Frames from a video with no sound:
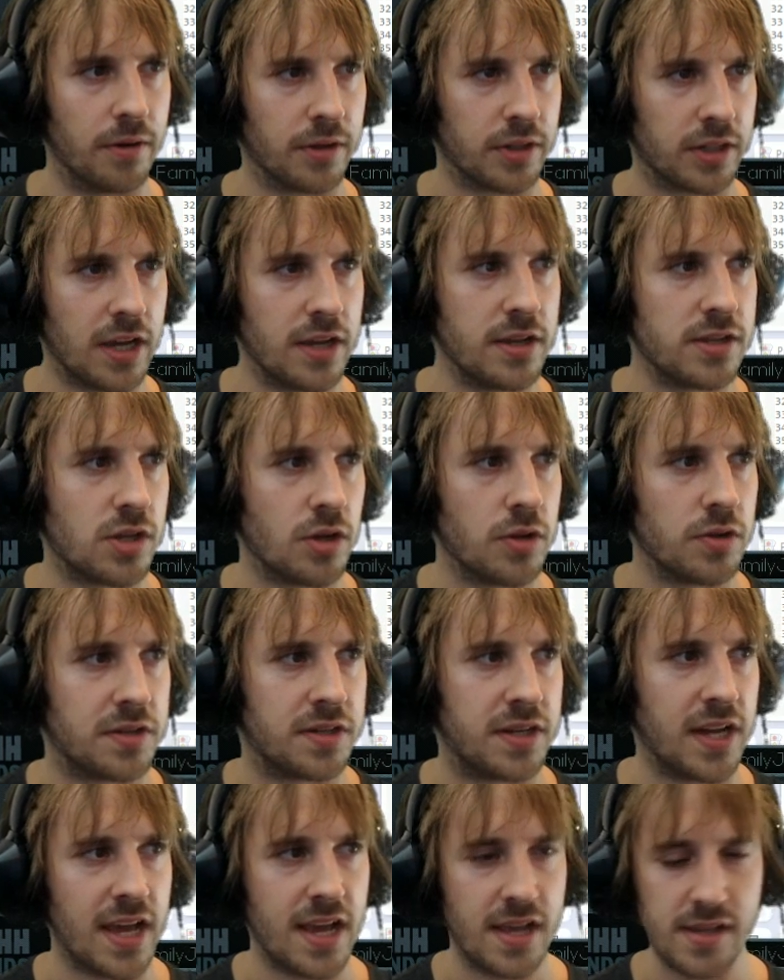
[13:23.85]
Okay, so
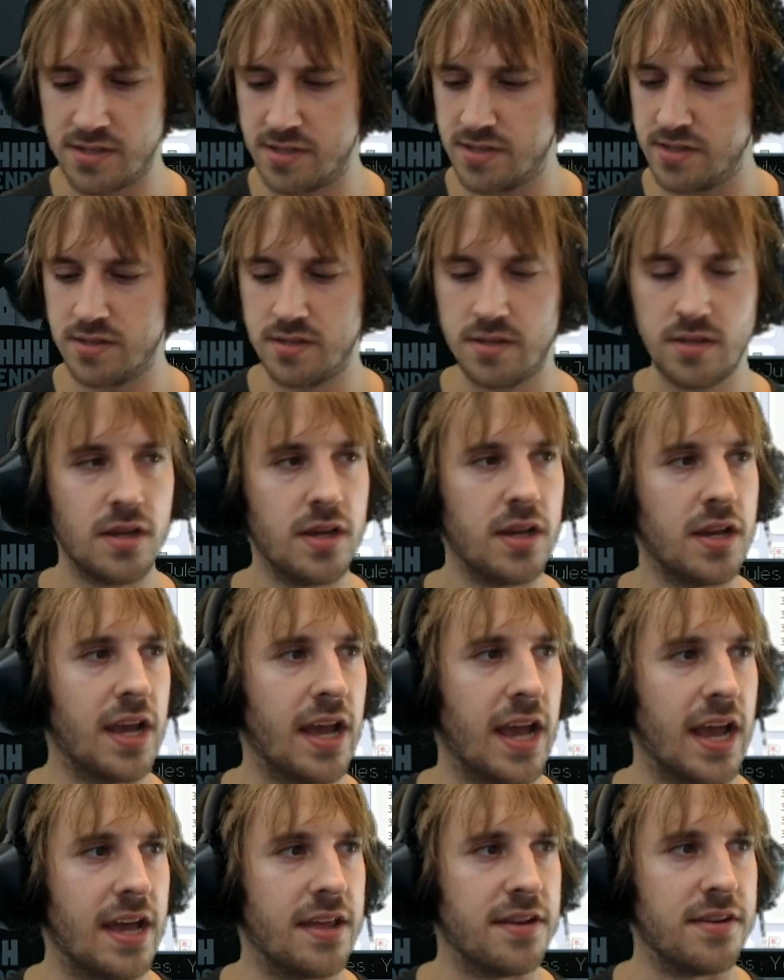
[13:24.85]
this
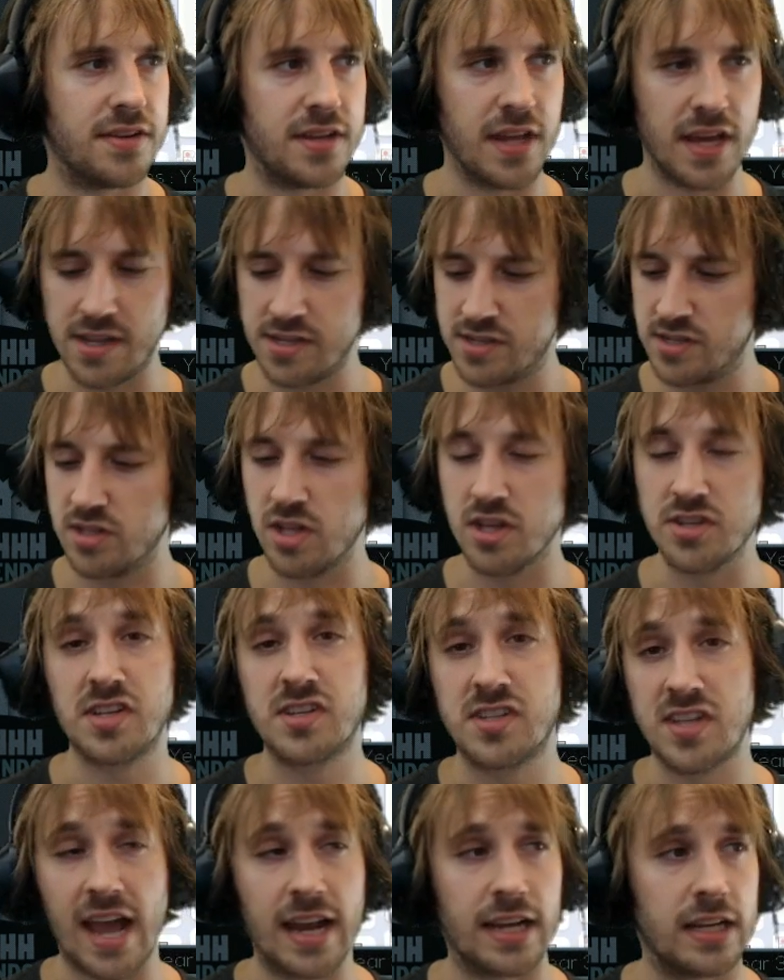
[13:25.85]
and this does
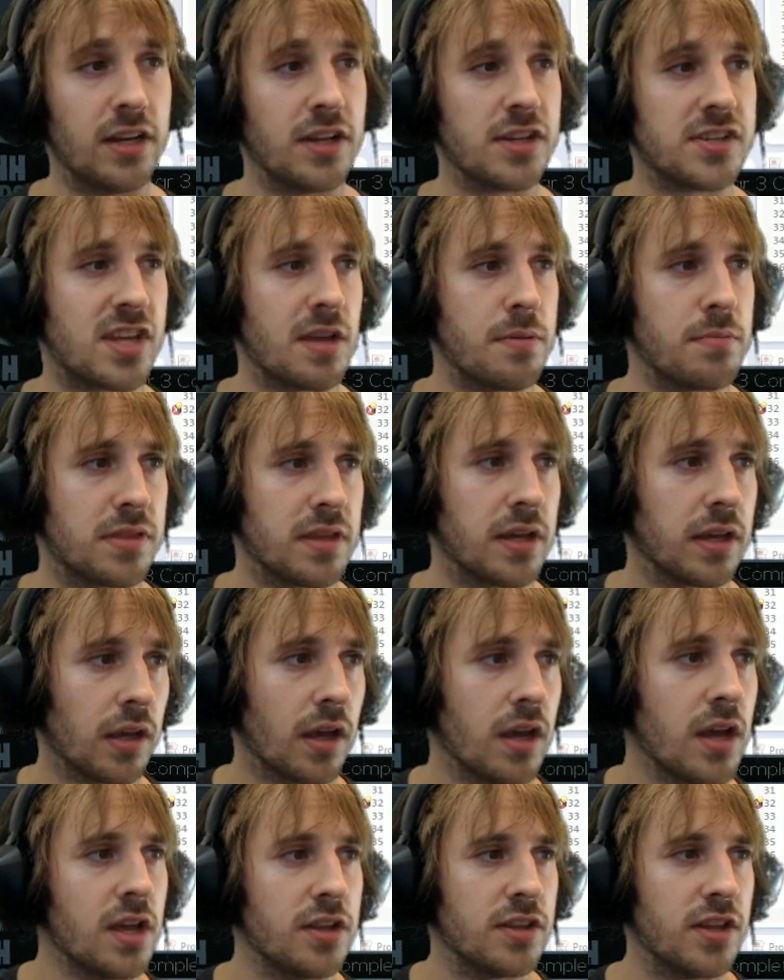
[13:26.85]
exactly the same thing.
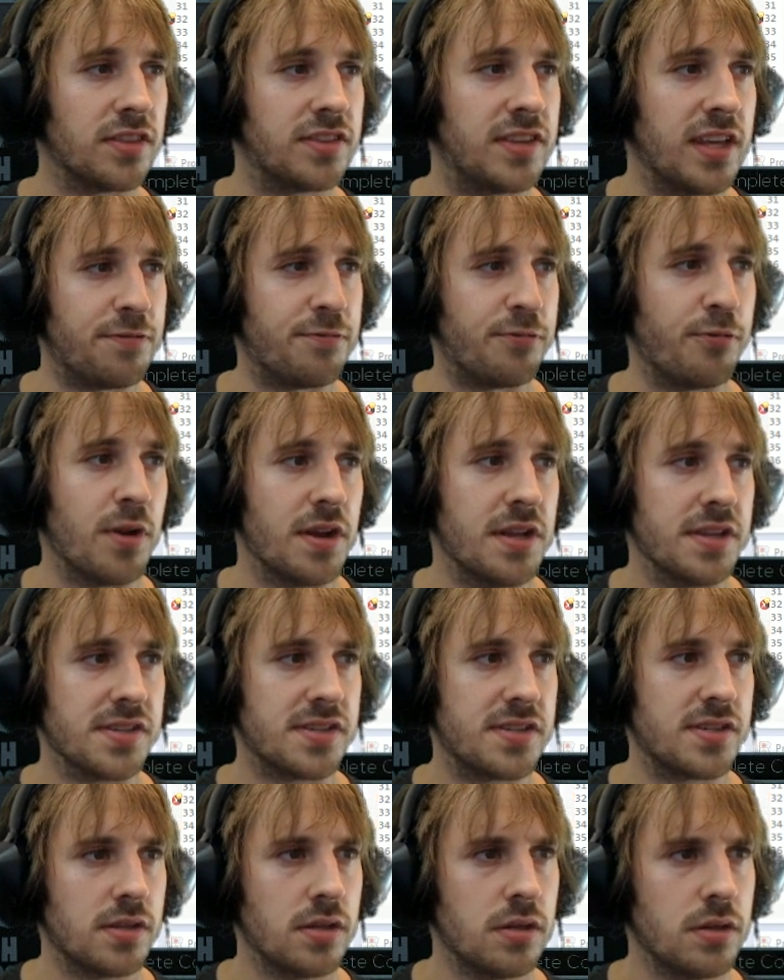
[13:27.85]
The
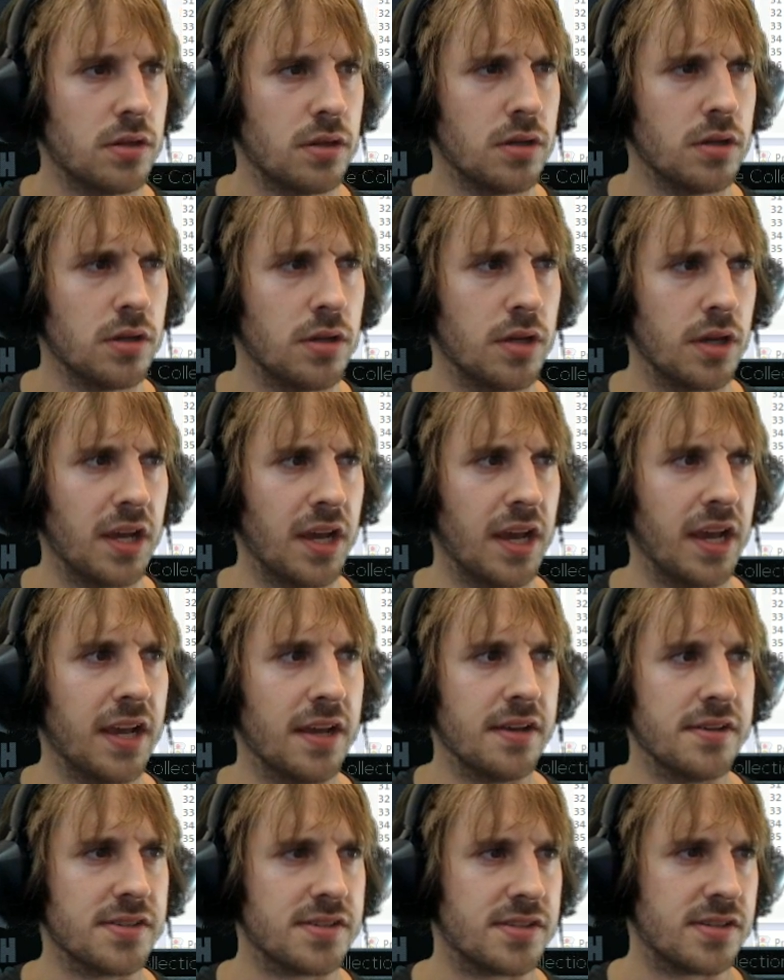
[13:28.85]
difference
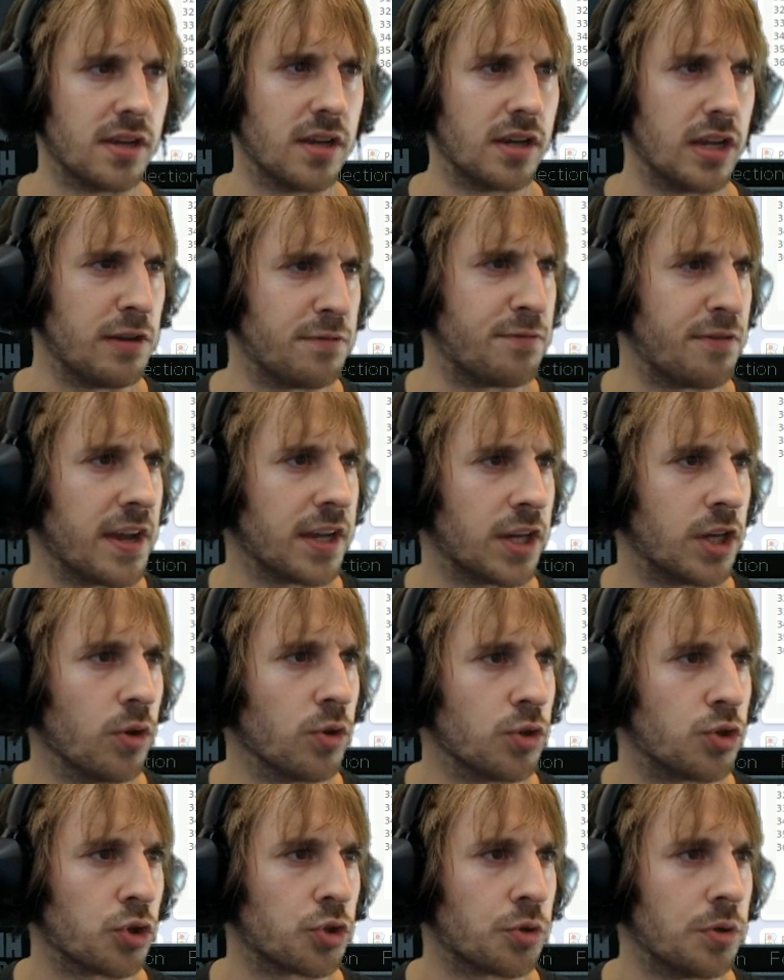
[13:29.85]
is if I go
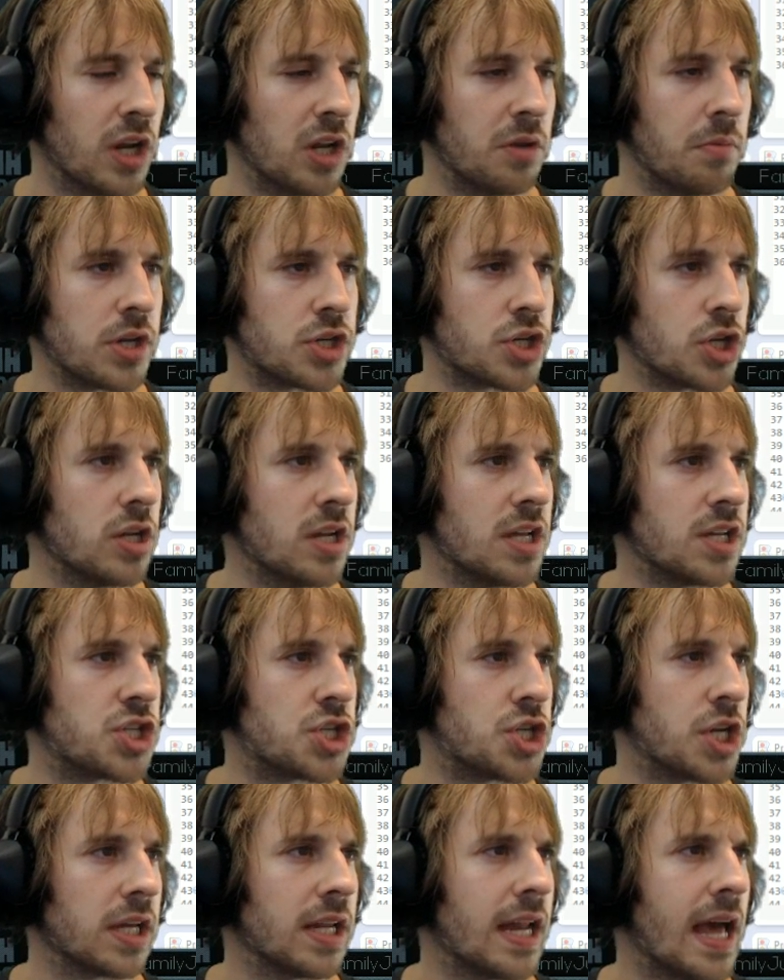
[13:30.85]
to create animation, let's
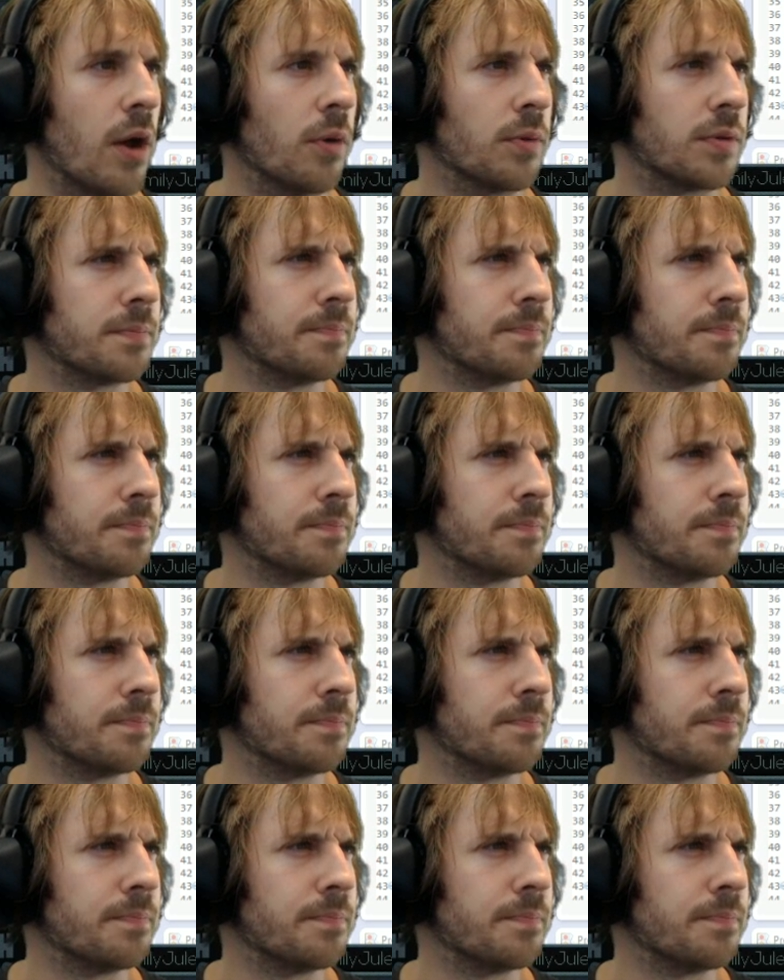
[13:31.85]
check it out.